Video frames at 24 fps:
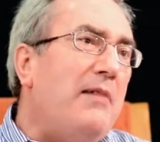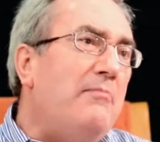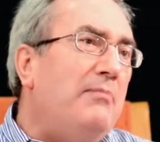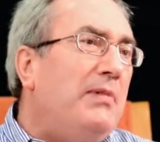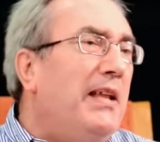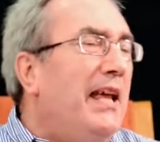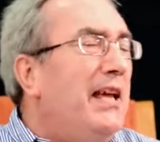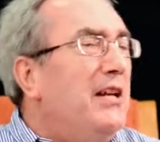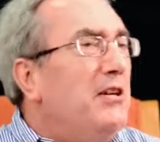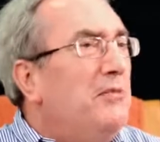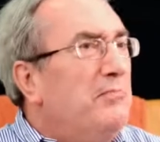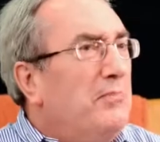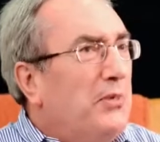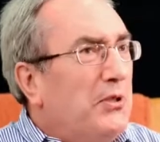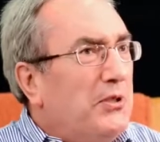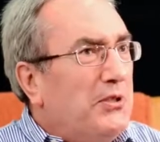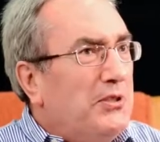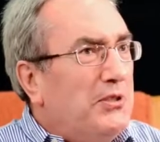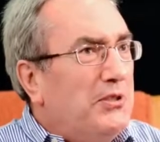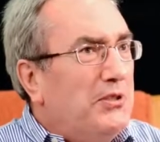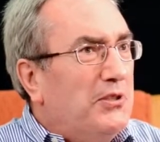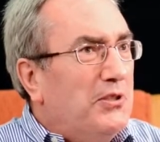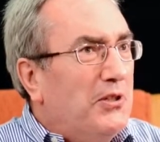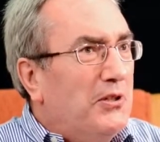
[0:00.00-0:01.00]
play an
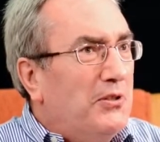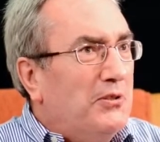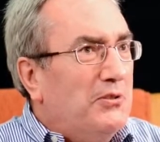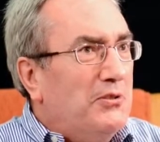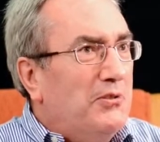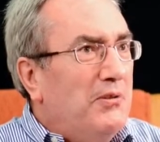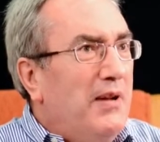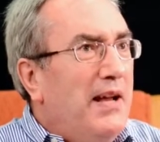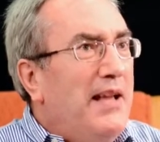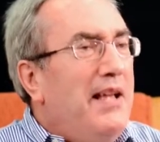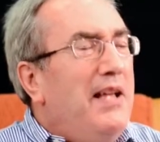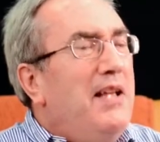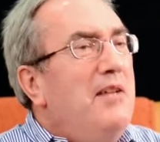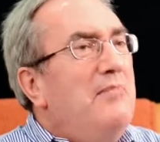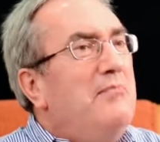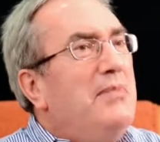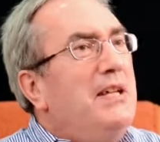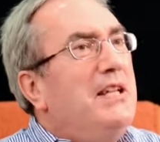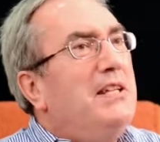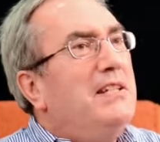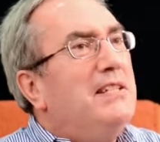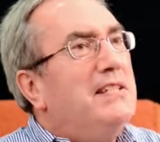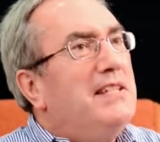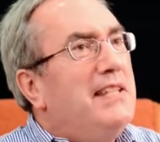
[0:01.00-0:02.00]
important role,
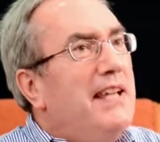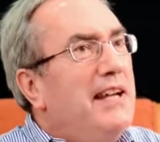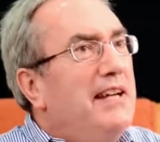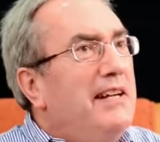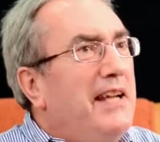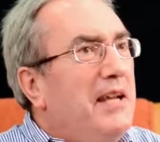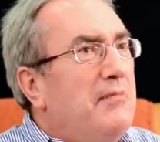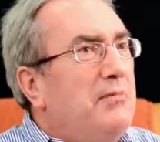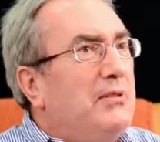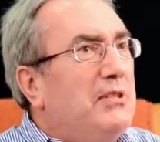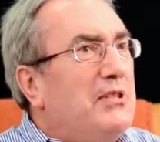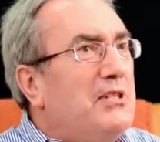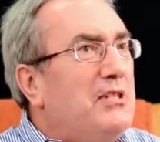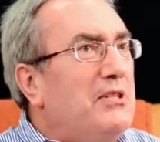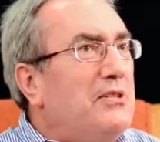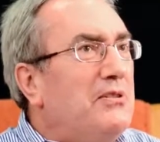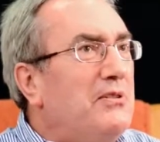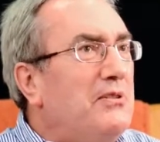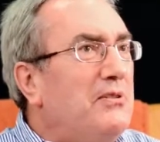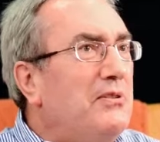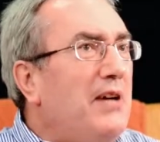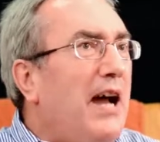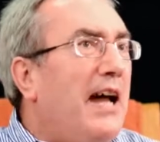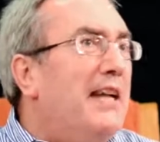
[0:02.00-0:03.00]
because they're able
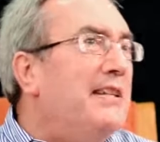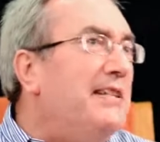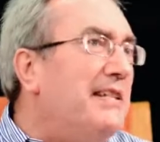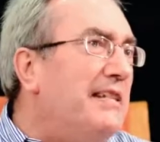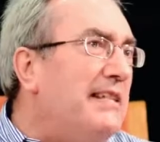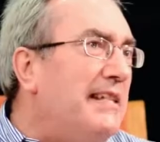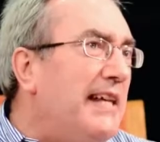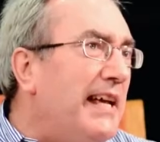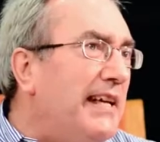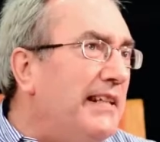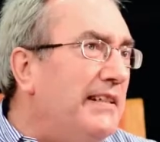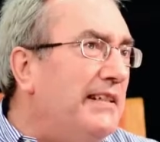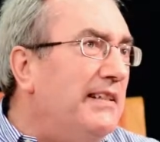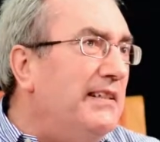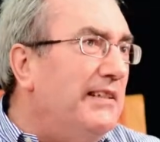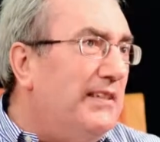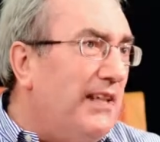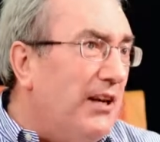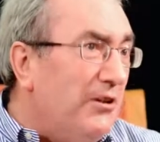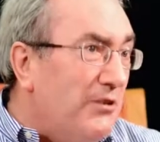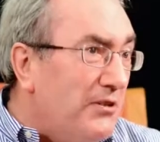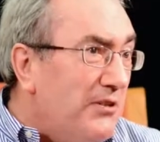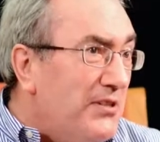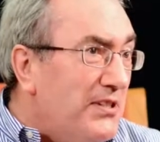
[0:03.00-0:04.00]
to understand
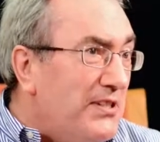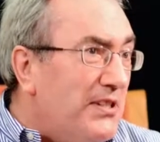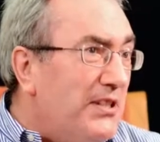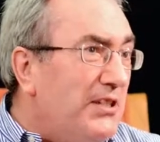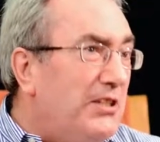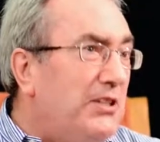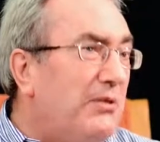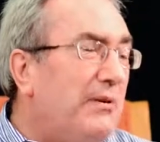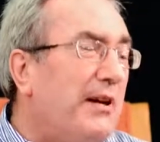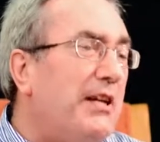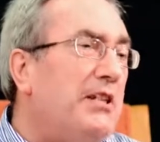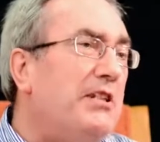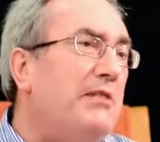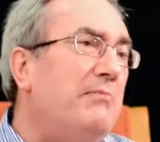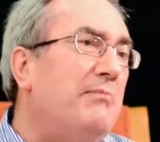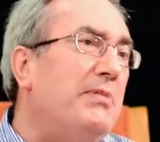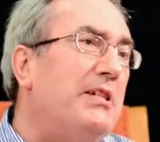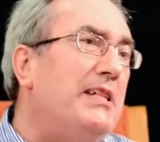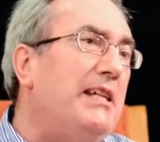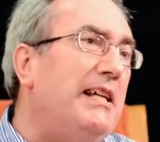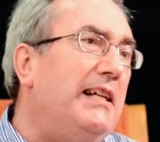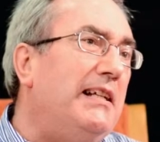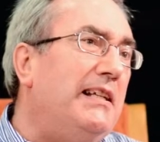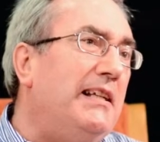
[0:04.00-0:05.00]
their own situation
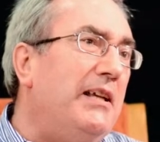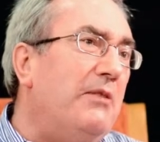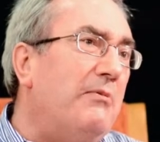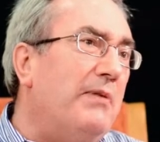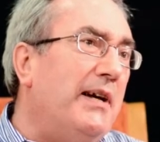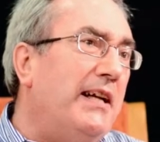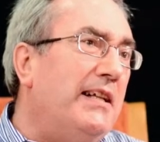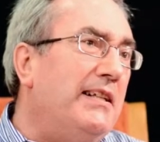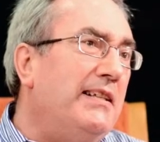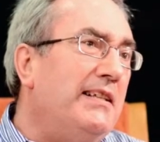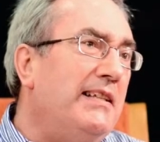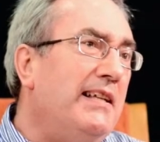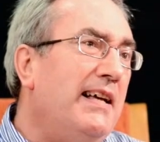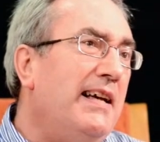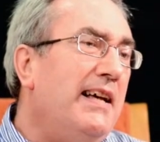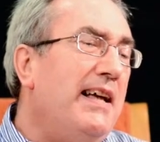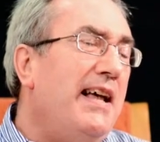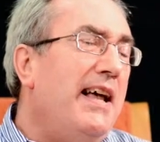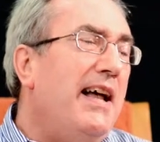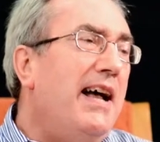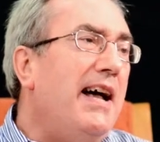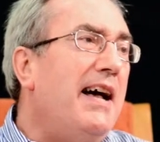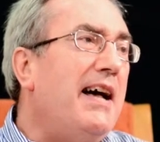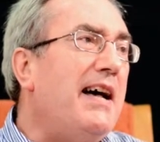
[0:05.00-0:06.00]
particularly well.
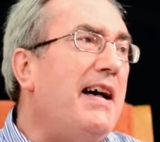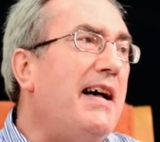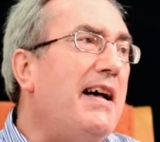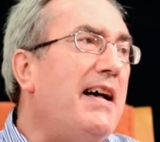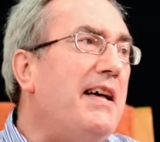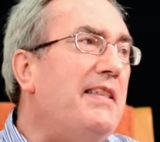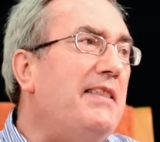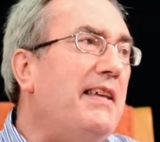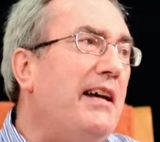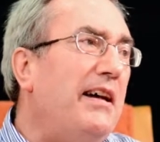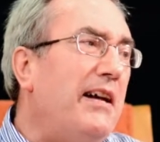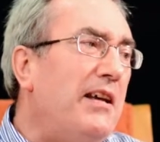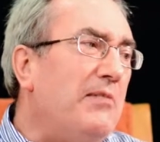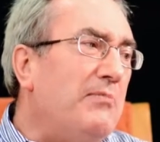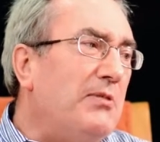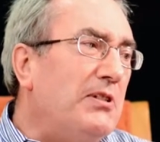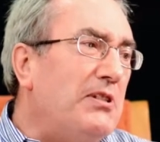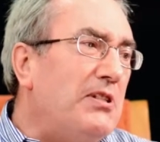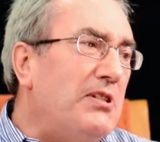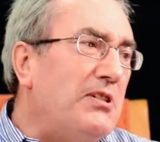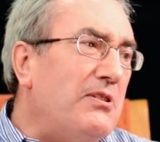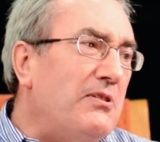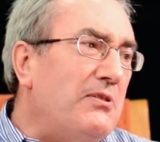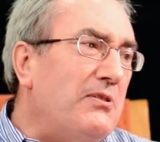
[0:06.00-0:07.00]
They're able
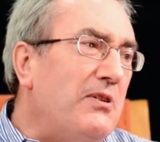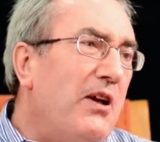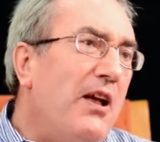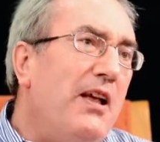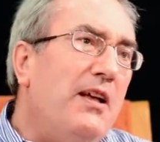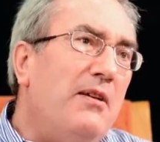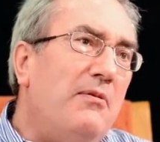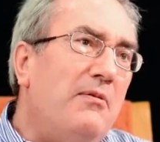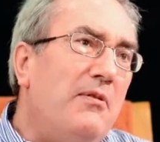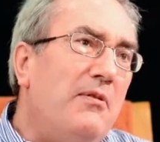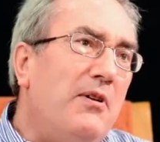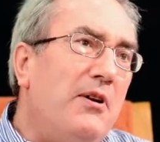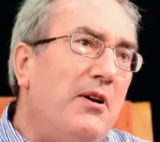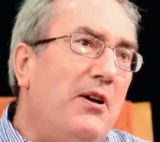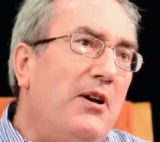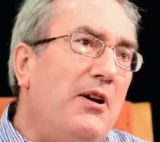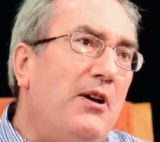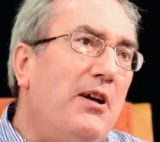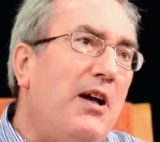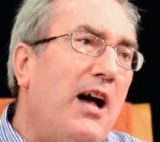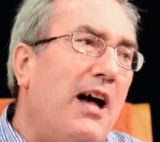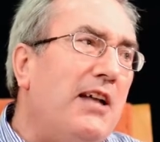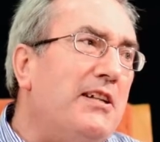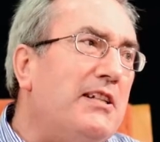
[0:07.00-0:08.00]
to
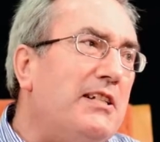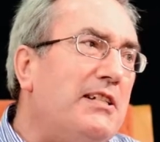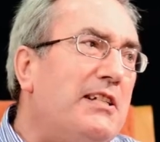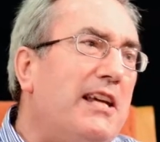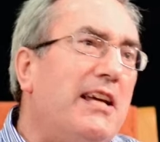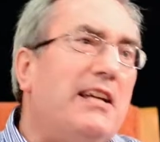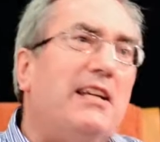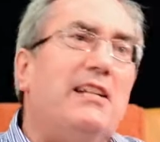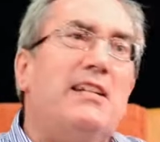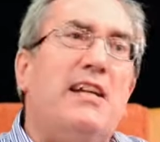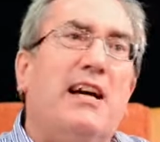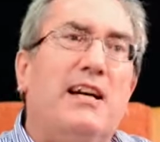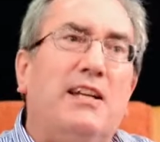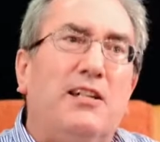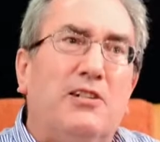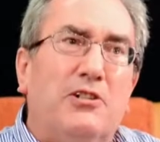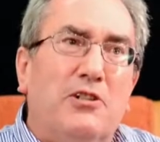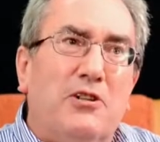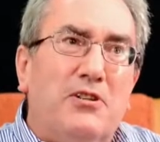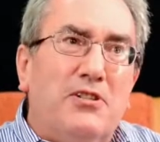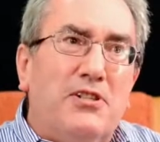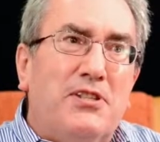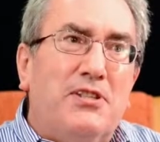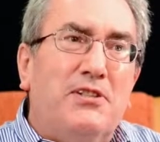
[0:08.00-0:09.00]
undertake a
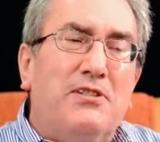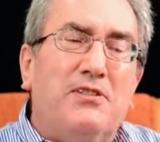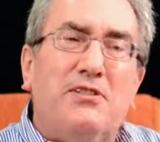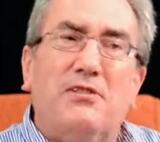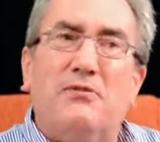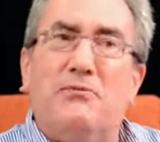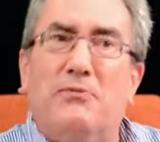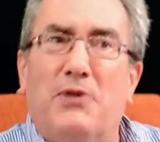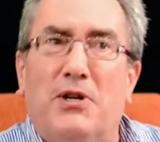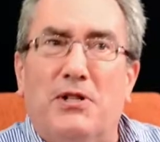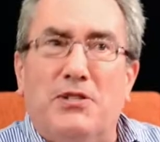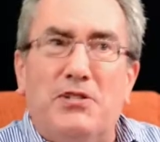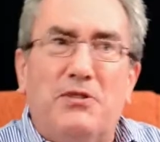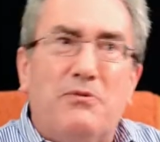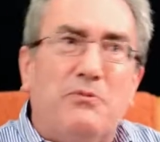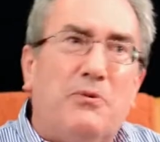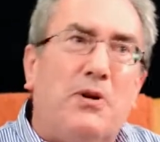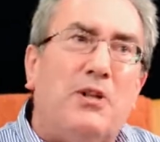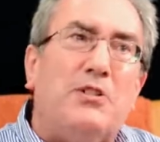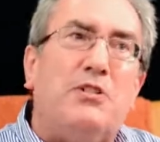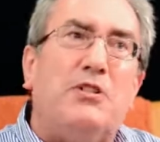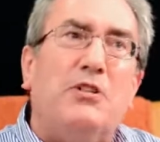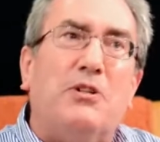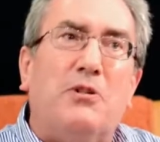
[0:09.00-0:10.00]
diagnosis of
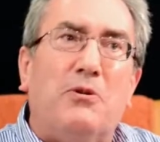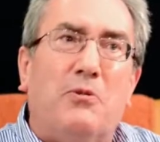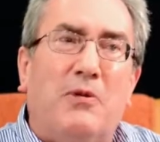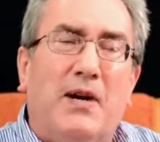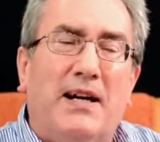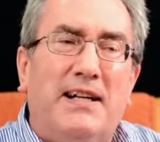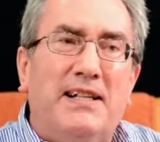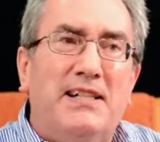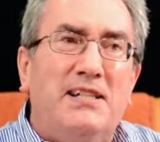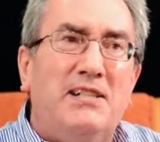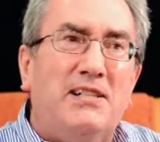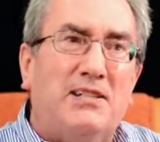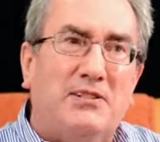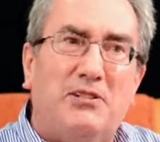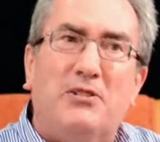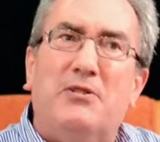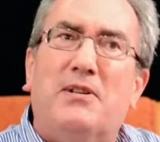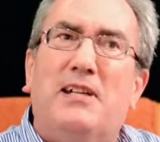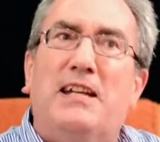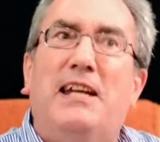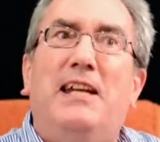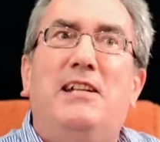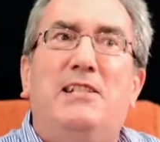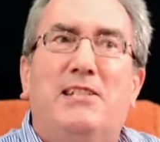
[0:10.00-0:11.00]
what's required, do a
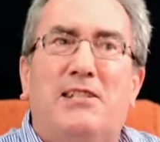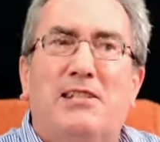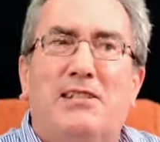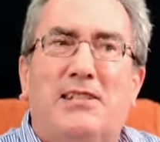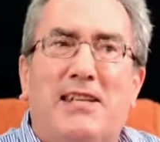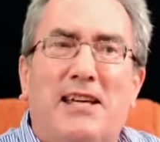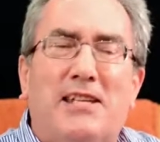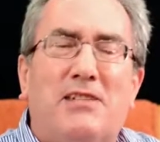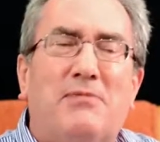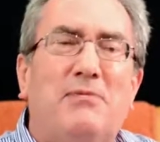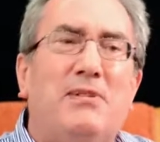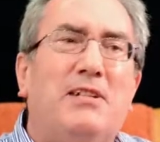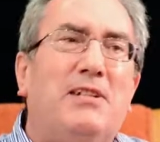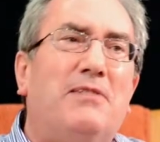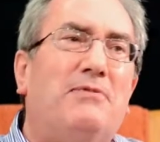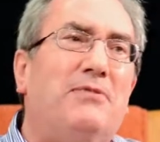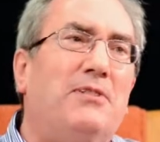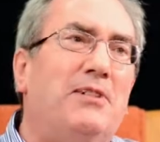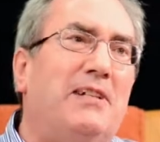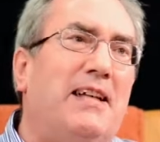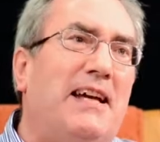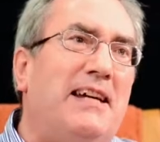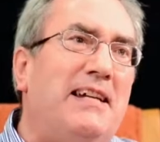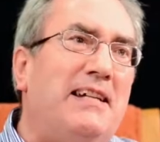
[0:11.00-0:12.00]
needs assessment, if you
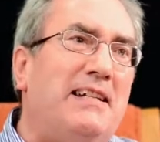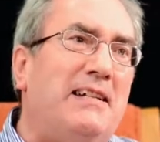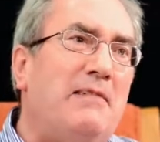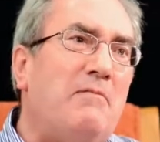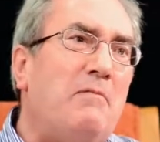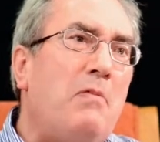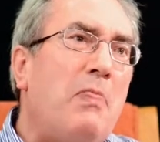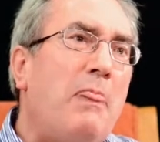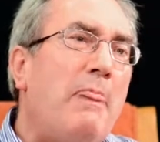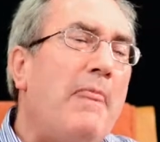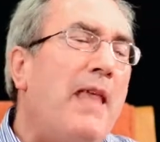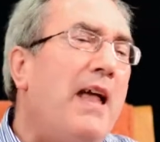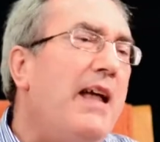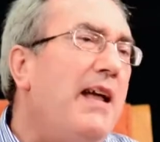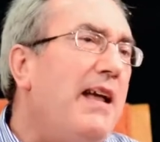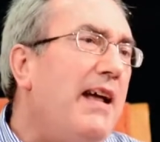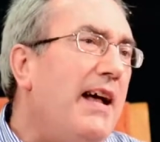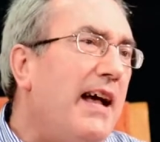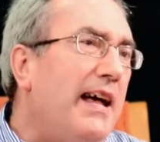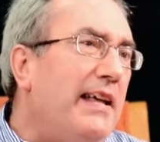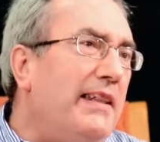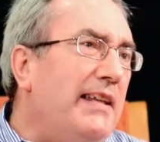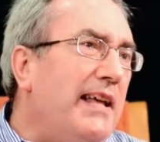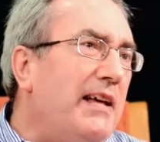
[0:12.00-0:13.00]
like,
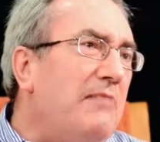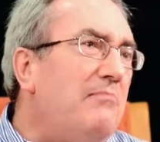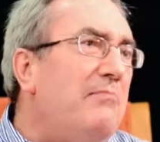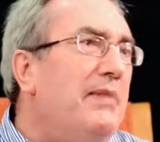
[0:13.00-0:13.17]
and then